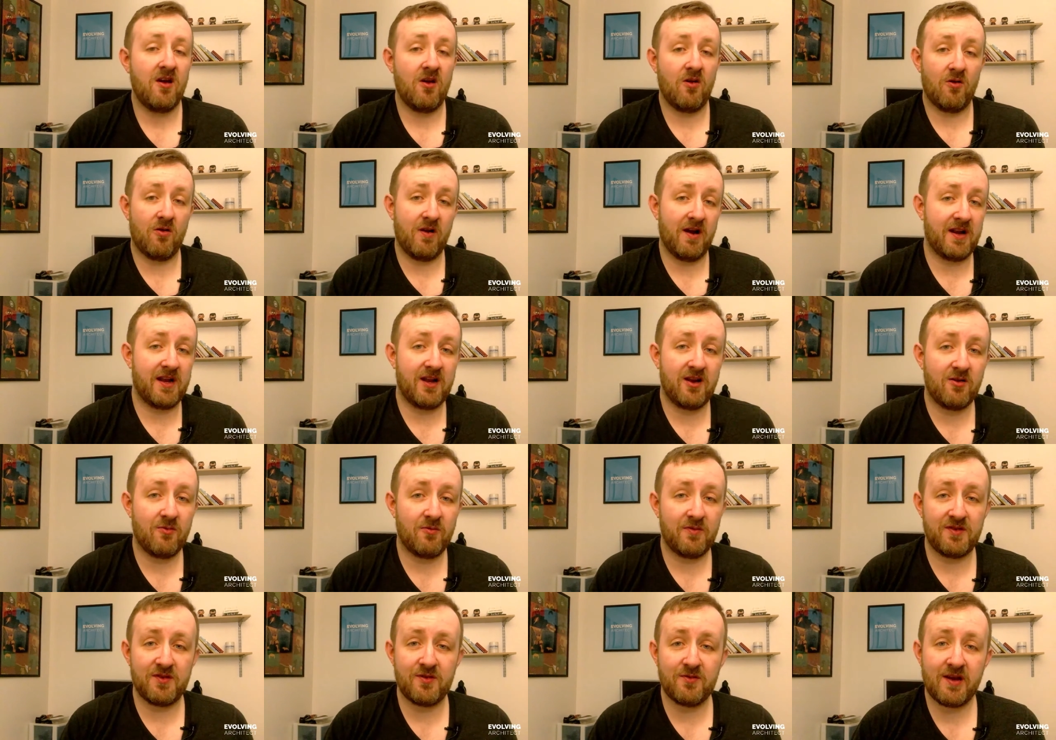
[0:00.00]
or on here
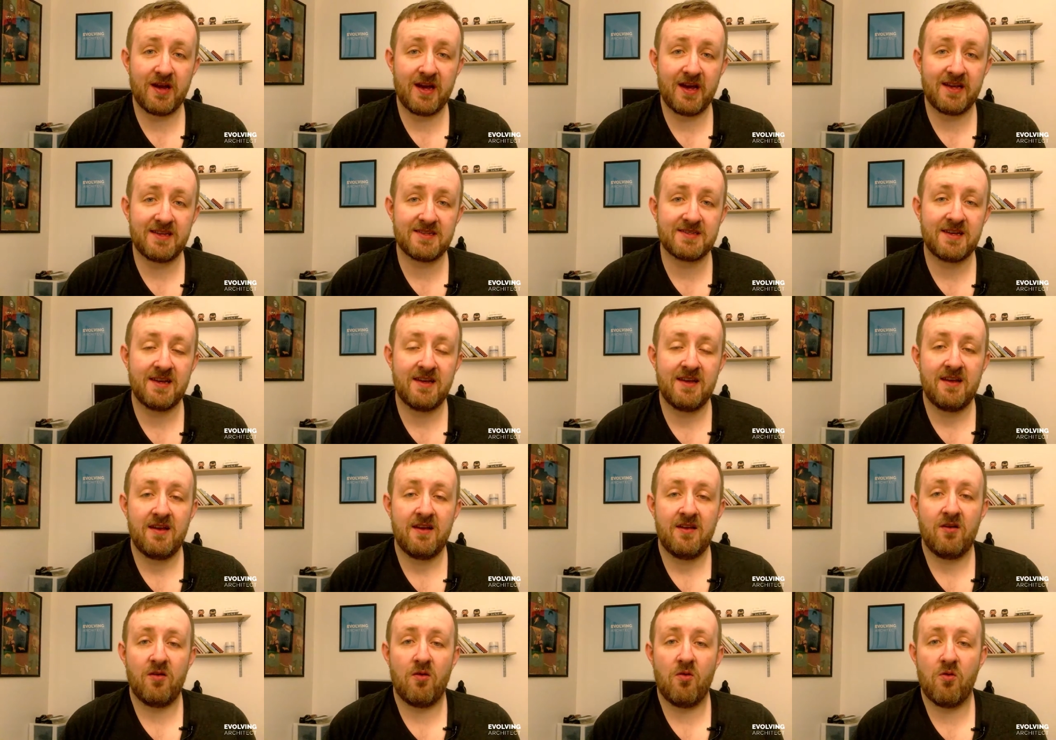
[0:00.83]
with you guys,
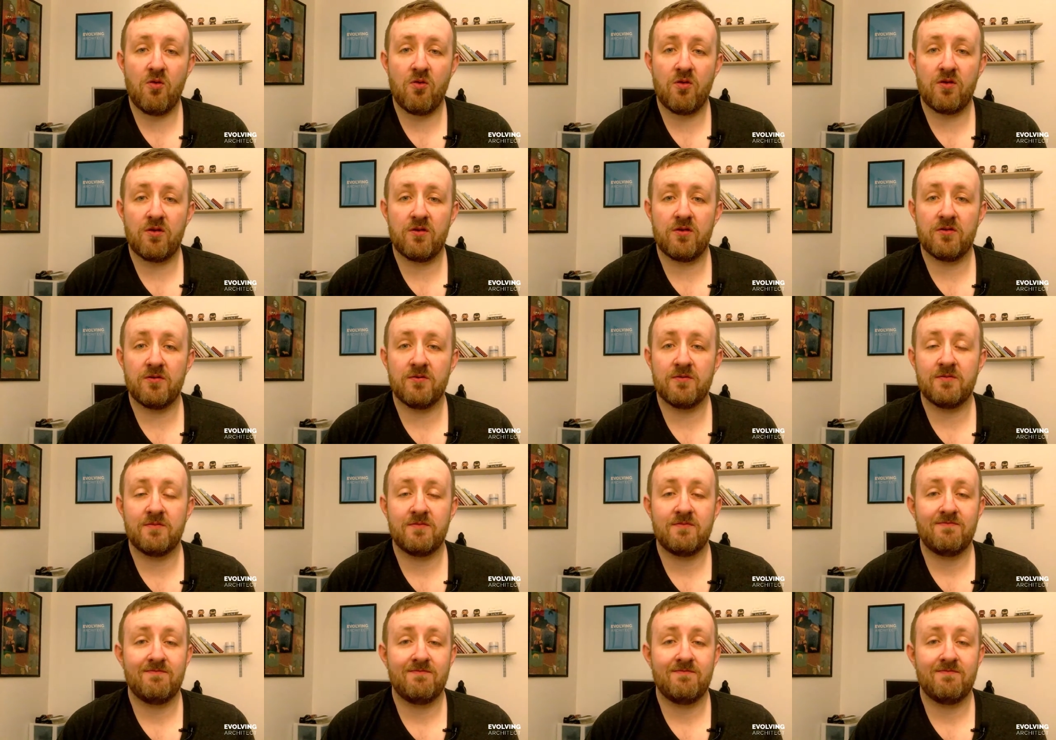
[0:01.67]
or